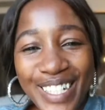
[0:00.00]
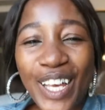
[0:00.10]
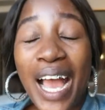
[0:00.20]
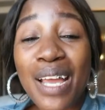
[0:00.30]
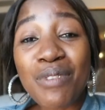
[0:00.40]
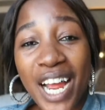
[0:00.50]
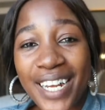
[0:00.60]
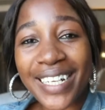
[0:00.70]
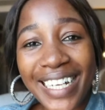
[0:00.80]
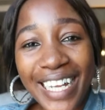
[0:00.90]
So I'm
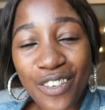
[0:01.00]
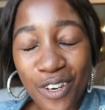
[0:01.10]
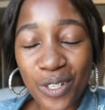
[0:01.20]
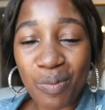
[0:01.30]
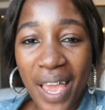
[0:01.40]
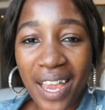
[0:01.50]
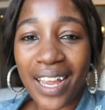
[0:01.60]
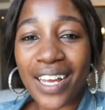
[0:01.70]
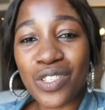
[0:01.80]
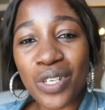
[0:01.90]
currently in Rosebank.
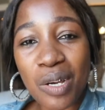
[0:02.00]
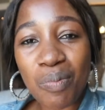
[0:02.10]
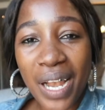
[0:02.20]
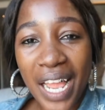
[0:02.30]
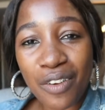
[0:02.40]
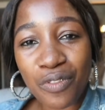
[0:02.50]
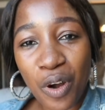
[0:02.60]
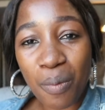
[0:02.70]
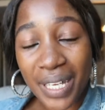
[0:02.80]
I took a plane from